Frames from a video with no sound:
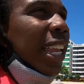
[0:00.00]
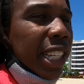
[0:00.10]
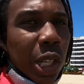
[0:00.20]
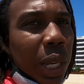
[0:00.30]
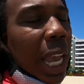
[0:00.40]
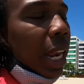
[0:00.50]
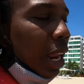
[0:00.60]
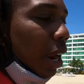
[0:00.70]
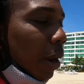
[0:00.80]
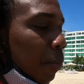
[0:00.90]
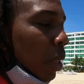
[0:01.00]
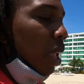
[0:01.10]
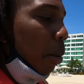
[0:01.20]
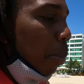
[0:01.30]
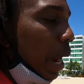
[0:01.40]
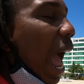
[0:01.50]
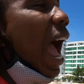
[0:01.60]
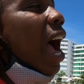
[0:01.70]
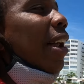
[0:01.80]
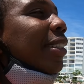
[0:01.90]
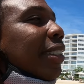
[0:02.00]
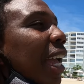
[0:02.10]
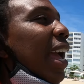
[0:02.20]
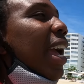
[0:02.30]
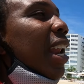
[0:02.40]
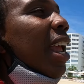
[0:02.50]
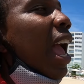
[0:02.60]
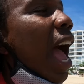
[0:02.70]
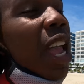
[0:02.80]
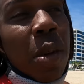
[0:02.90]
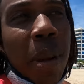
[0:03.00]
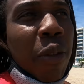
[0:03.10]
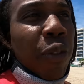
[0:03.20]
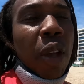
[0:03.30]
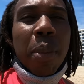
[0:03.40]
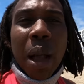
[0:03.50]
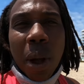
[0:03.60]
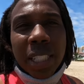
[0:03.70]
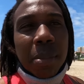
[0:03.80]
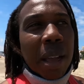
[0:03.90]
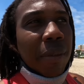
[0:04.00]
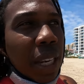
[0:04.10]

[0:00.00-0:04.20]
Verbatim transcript: unless you get here. But I understand how you may feel by watching my